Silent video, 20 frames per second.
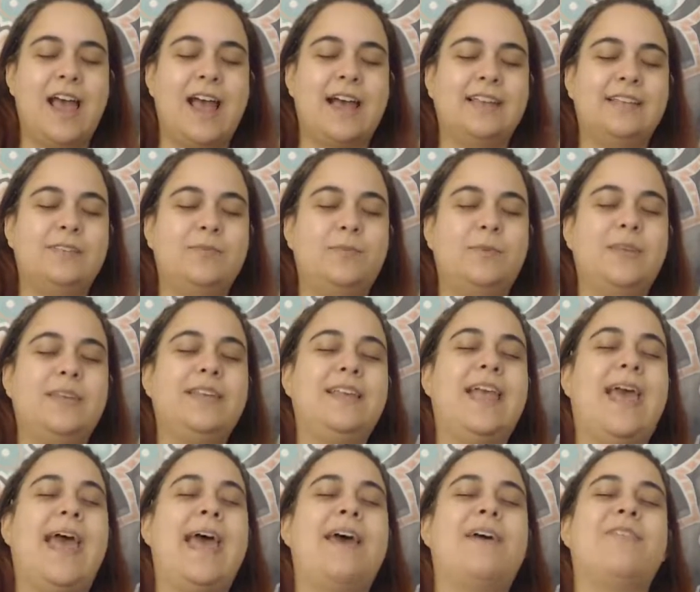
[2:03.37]
as we
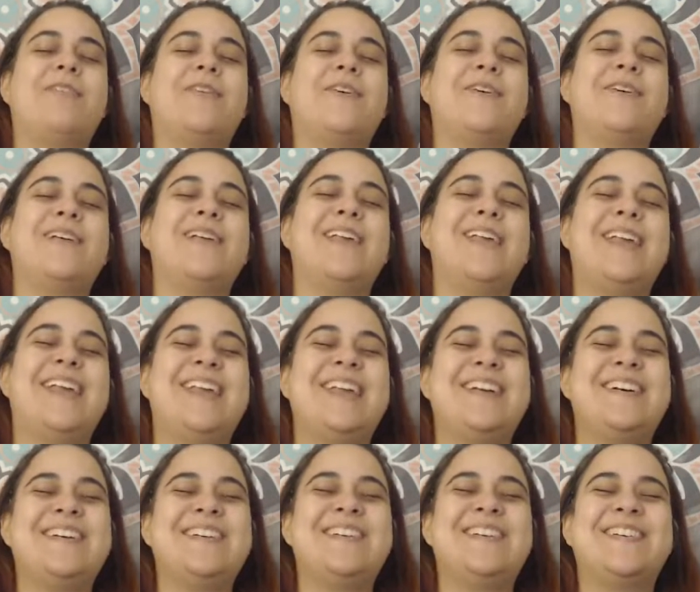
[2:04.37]
gather
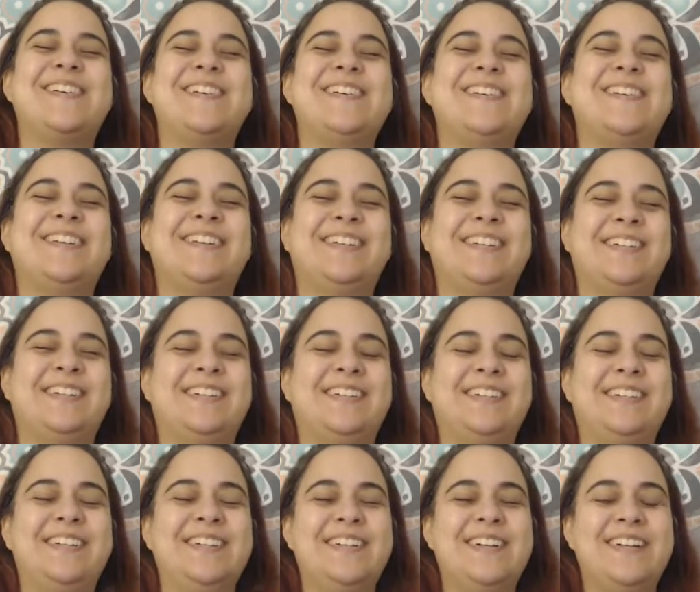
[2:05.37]
here
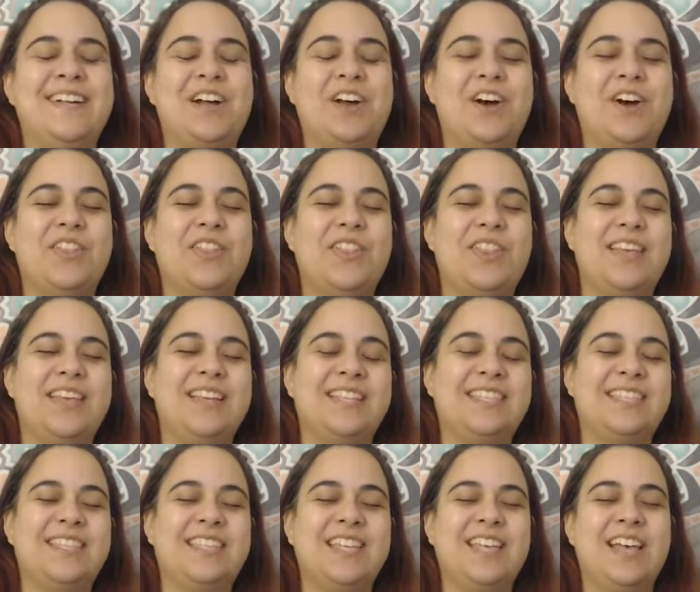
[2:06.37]
on
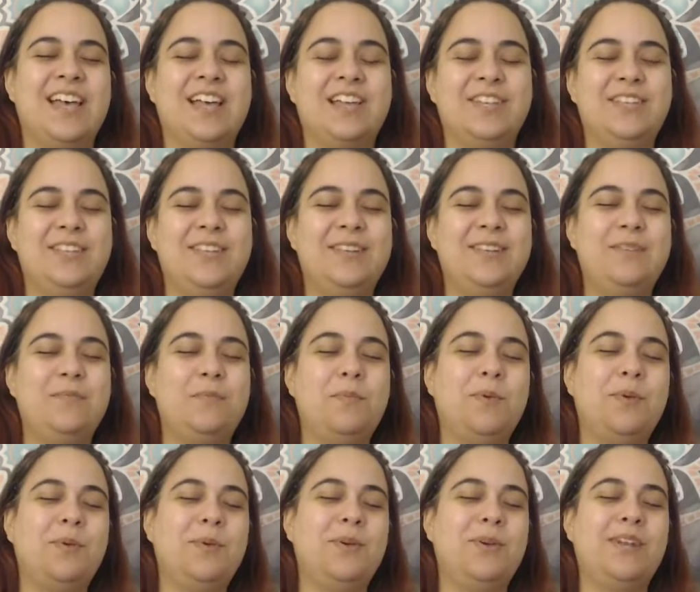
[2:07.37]
this new
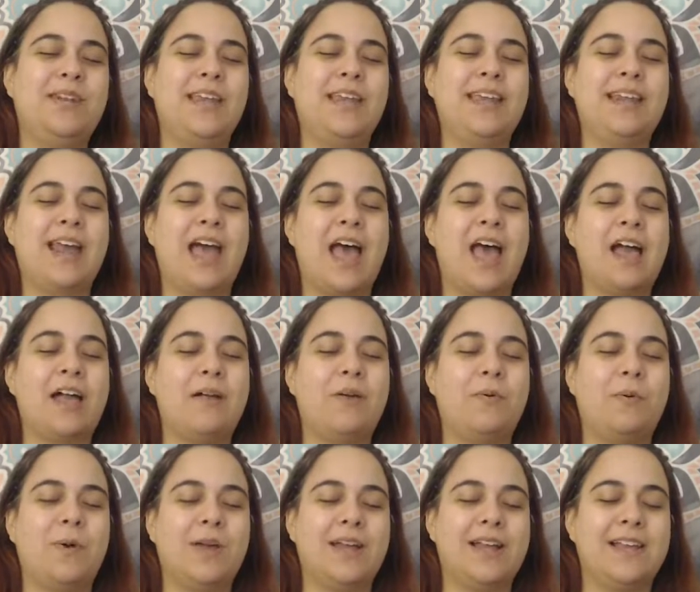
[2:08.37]
moon in
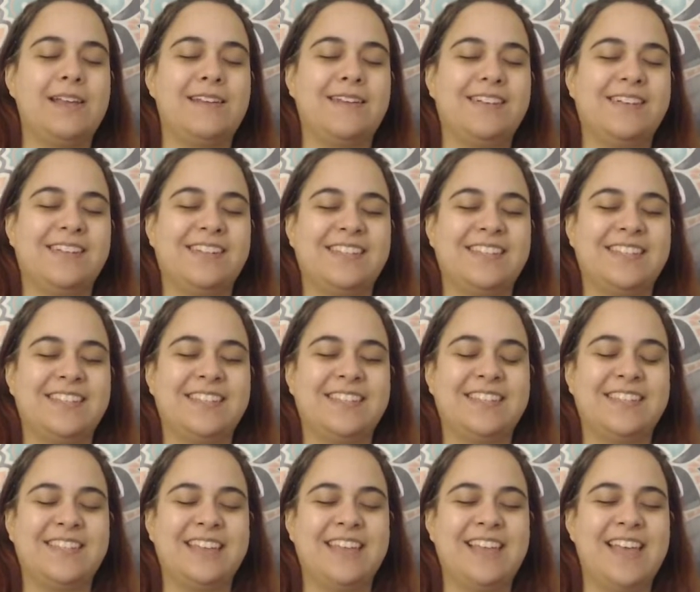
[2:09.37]
Aquarius
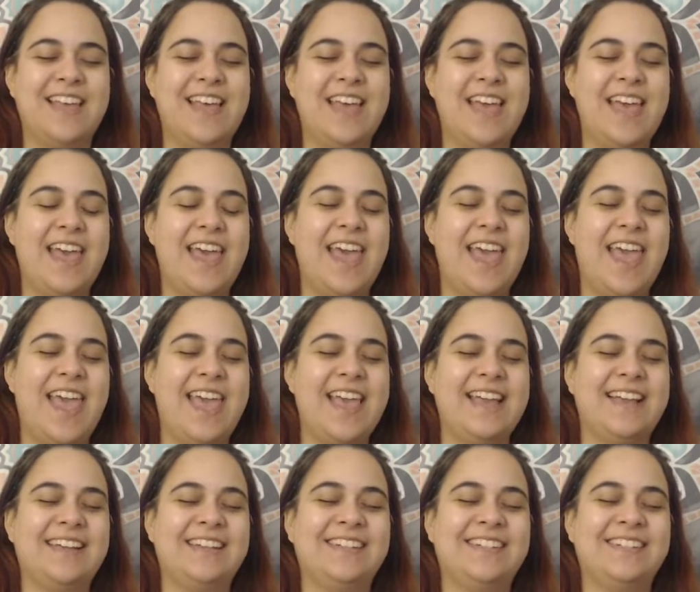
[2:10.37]

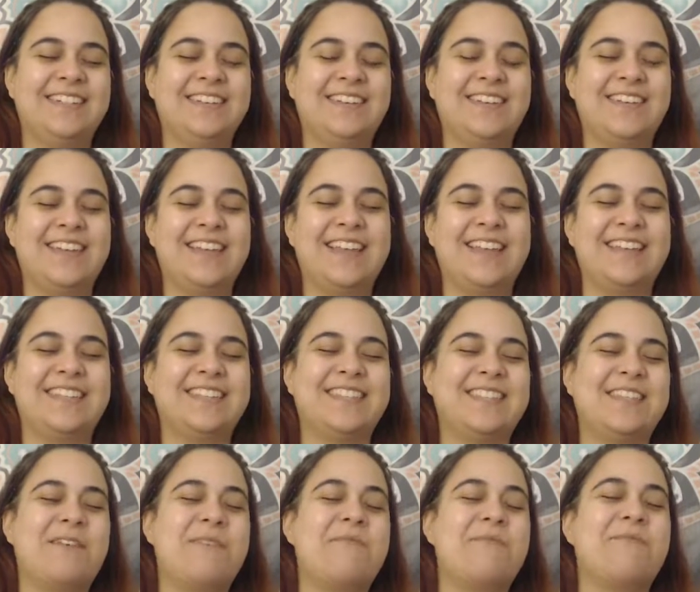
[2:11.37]
and on
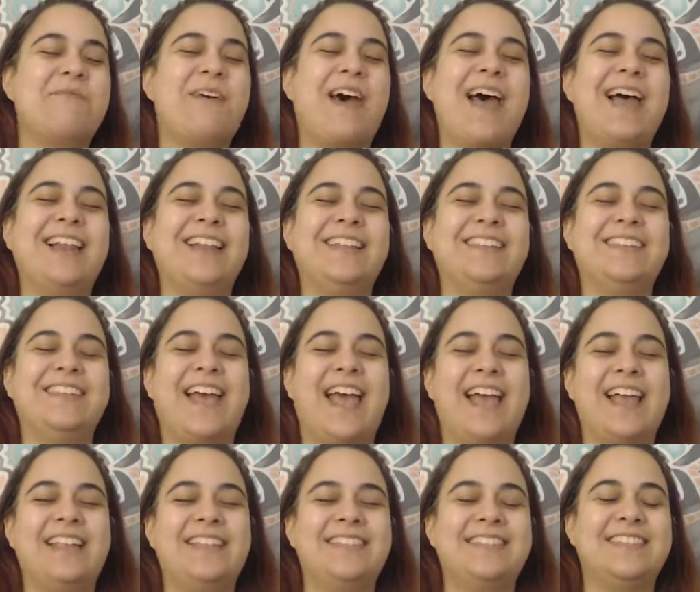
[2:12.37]
this
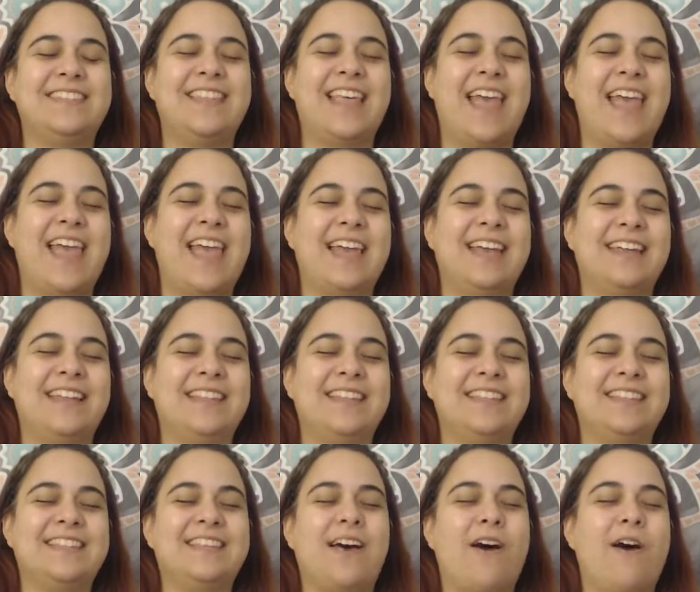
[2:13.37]
Valentine's Day,
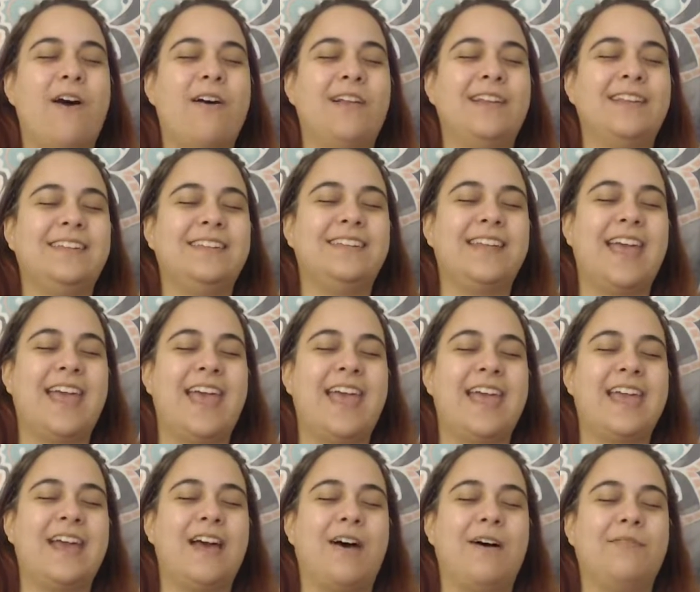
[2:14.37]
this
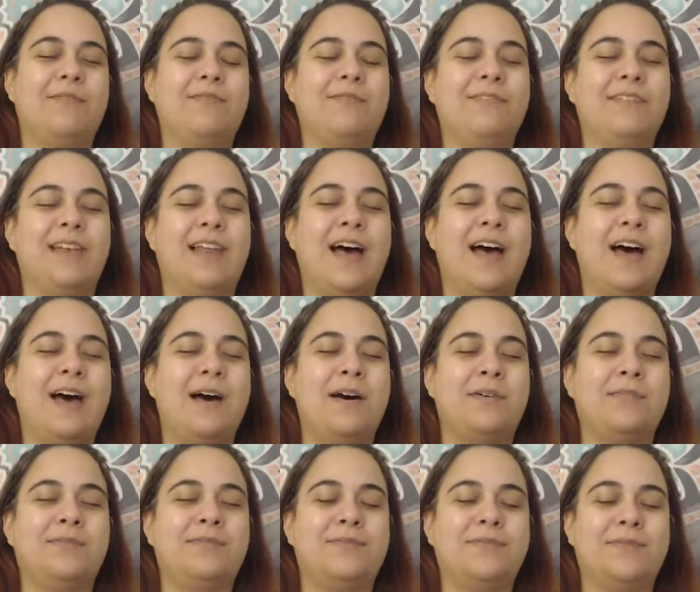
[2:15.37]
holiday of
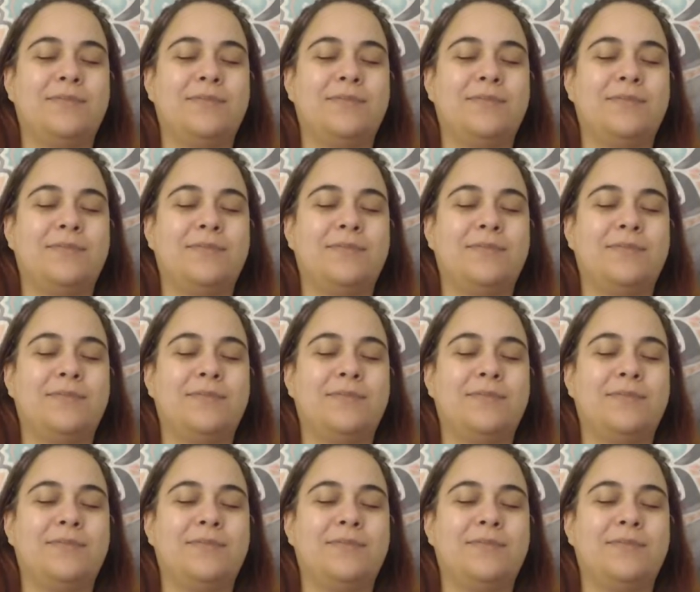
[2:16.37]
love.